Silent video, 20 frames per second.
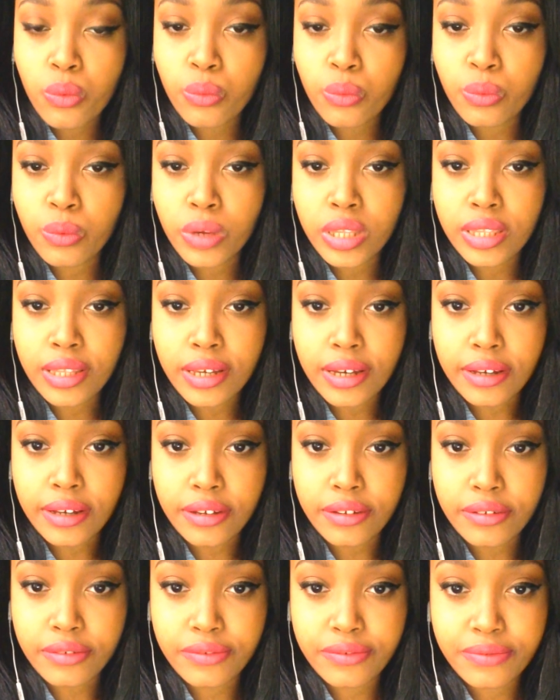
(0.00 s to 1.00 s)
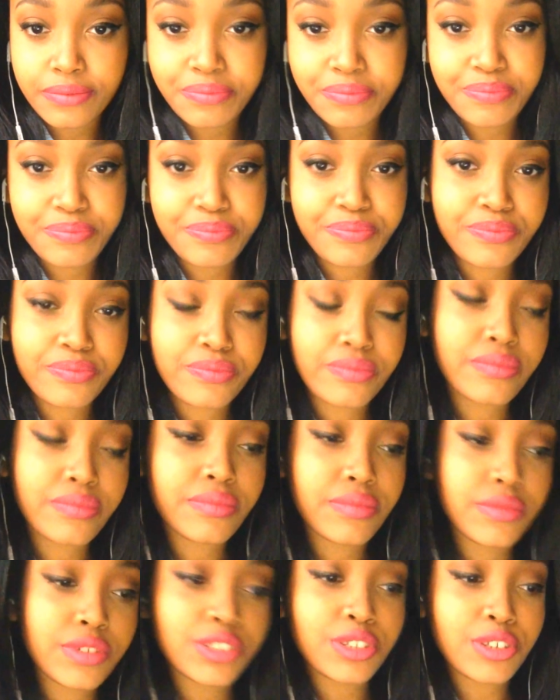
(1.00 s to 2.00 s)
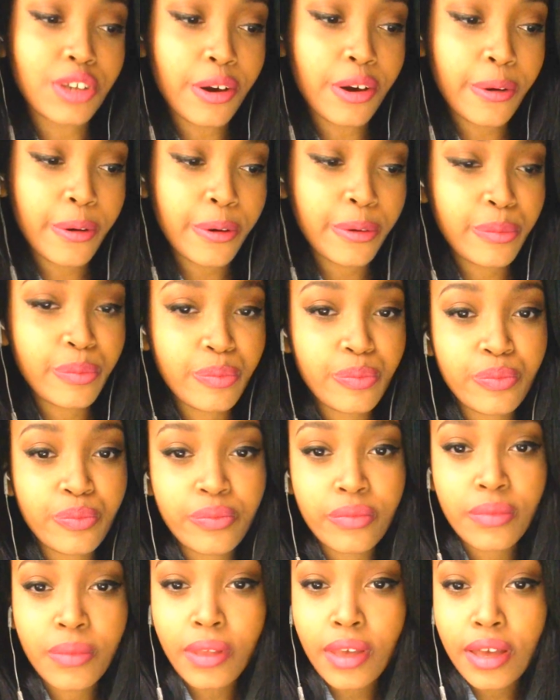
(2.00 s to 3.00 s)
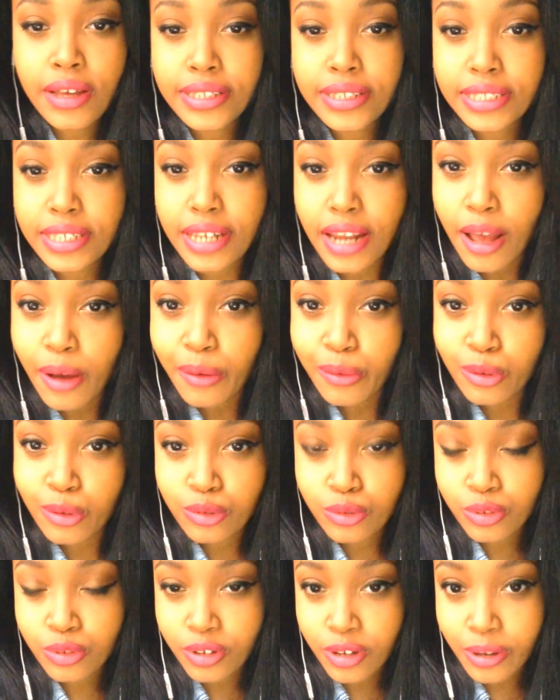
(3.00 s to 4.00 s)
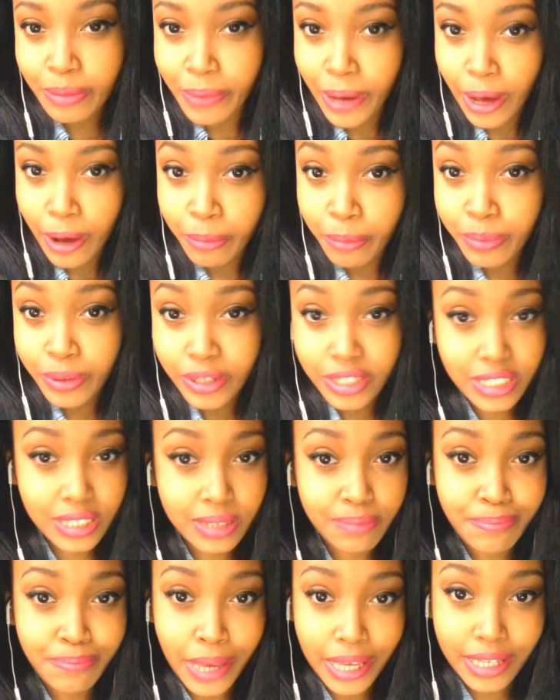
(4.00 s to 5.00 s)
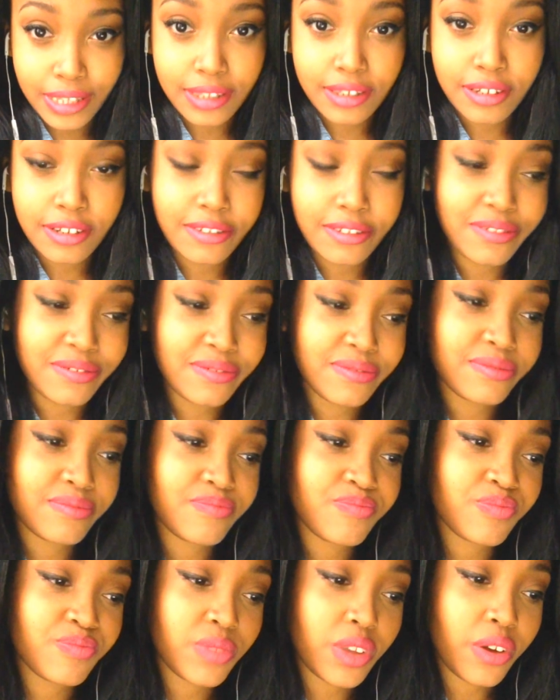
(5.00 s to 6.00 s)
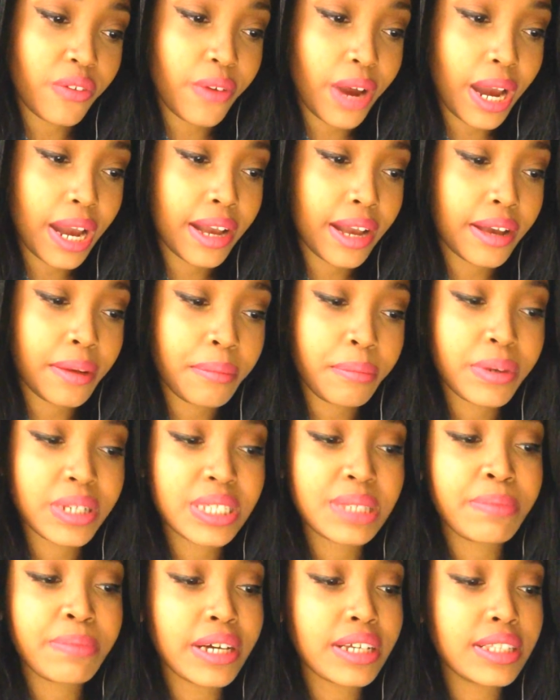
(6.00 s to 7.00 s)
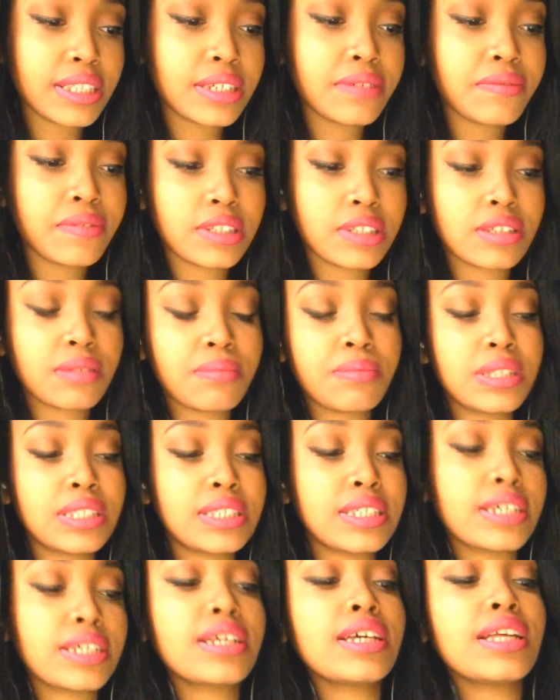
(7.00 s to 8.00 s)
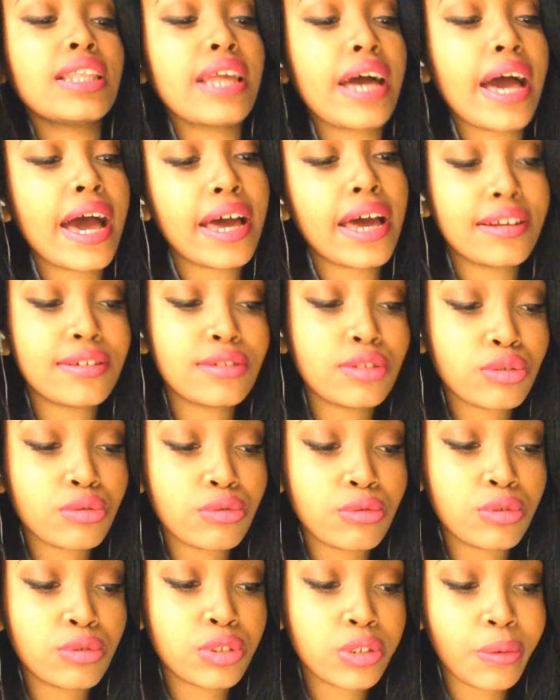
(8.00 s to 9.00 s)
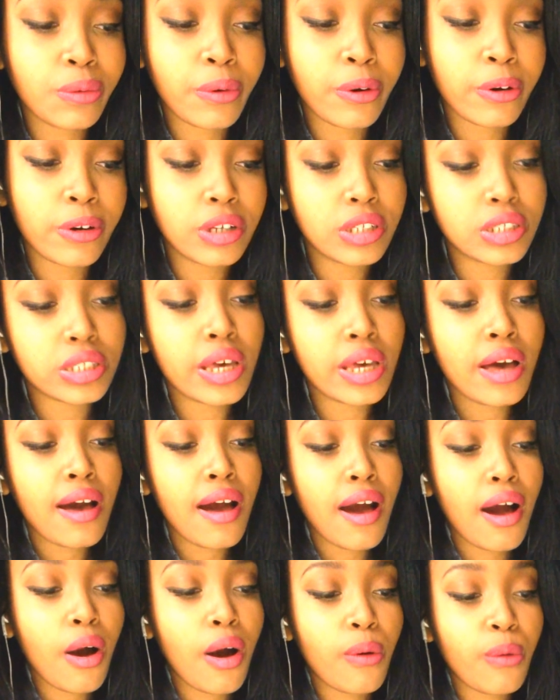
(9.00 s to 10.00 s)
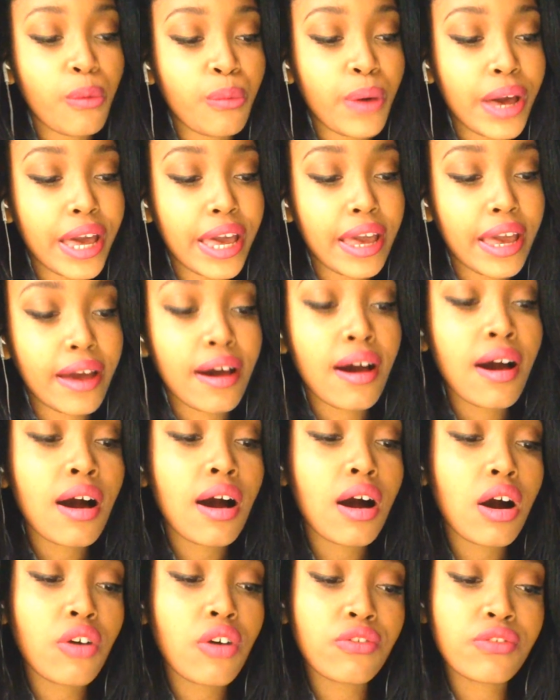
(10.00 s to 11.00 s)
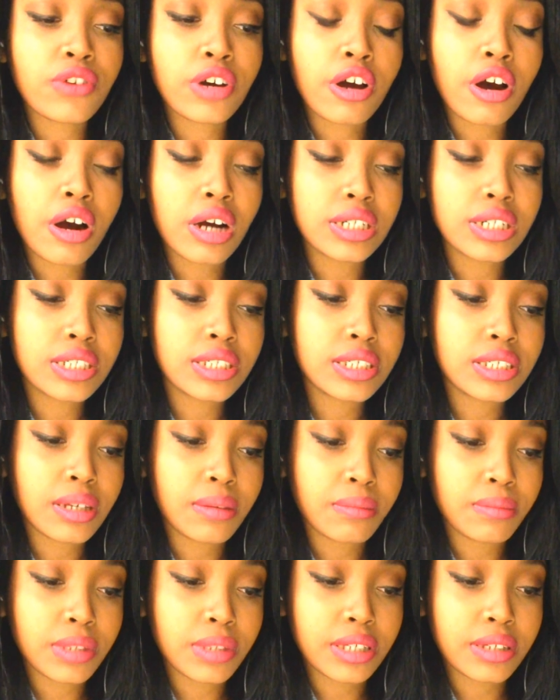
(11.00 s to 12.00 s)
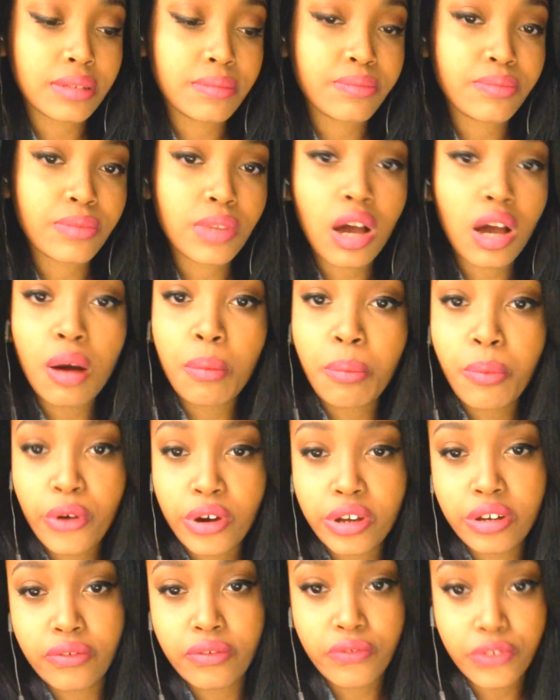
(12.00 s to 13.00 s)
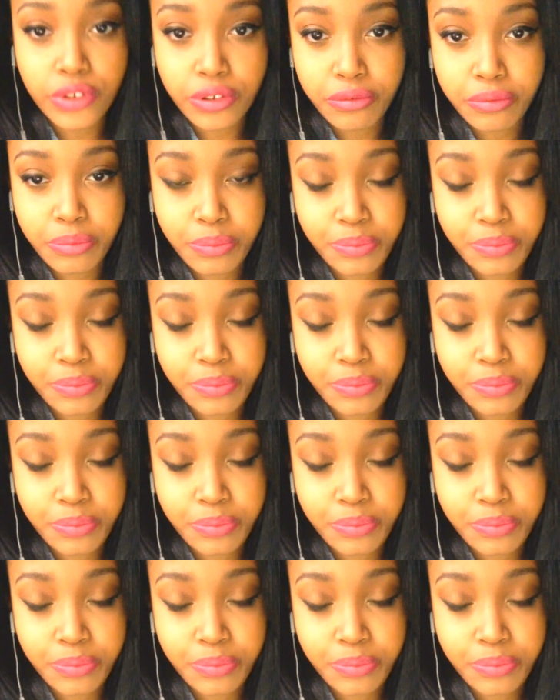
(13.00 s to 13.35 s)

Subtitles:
One love. So today I want to talk about perspective, right? Perspective is a particular attitude towards a way of regarding something, a point of view.